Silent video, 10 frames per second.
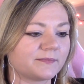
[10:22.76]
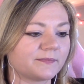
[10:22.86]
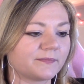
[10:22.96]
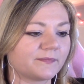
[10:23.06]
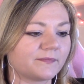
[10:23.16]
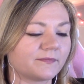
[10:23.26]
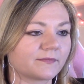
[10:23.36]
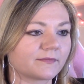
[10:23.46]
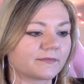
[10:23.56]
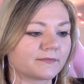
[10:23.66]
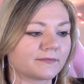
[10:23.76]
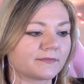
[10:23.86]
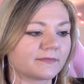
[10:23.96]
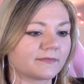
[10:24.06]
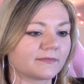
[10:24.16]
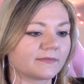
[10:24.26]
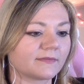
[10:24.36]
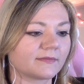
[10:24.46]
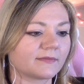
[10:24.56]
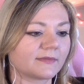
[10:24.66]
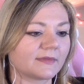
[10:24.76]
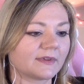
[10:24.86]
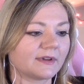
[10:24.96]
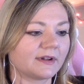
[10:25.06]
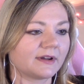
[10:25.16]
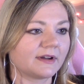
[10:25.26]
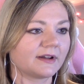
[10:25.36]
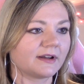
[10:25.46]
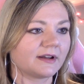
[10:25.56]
(no one is talking)